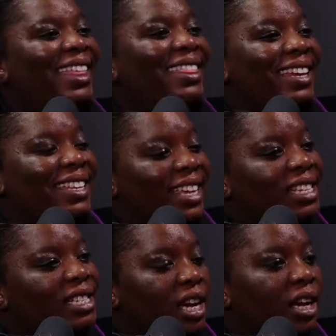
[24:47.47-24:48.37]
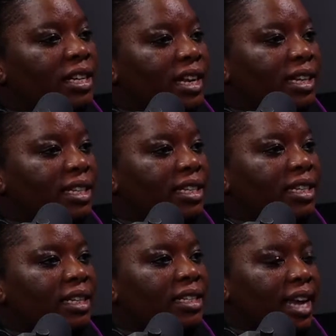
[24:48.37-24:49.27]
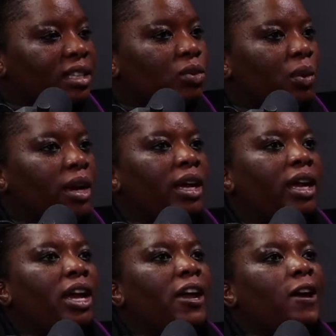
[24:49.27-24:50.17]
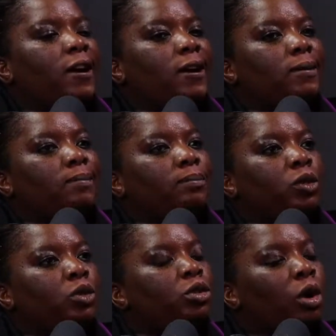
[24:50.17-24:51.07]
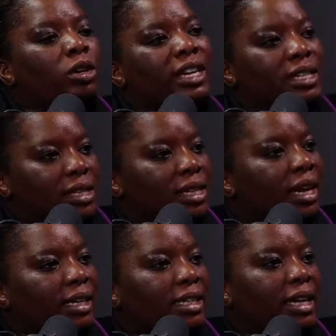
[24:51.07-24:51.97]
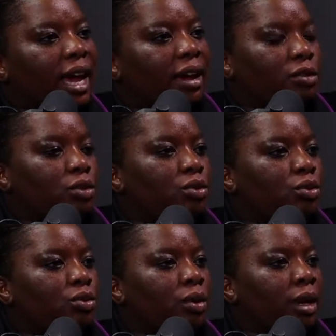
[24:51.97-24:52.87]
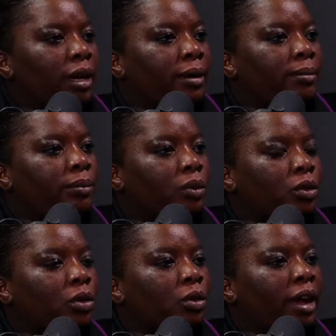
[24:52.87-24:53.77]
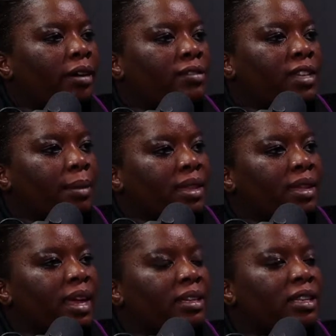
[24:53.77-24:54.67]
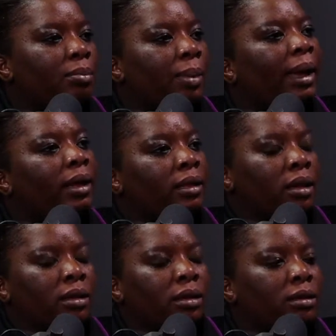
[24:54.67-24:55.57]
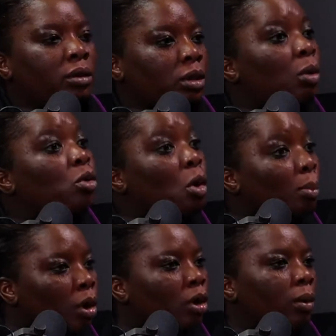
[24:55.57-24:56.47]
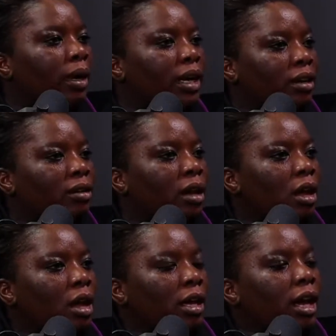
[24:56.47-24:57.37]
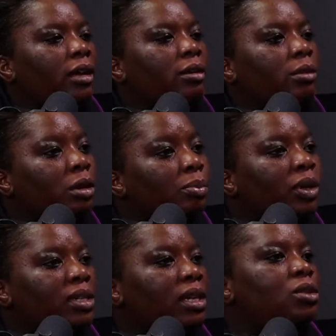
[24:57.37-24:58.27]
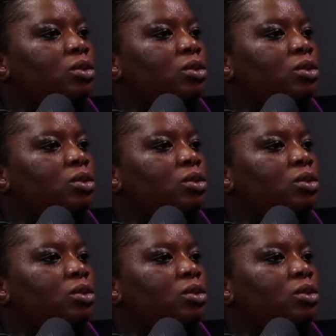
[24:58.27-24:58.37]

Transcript: then there's secondary debts where you don't necessarily have to have something that your borrower can repossess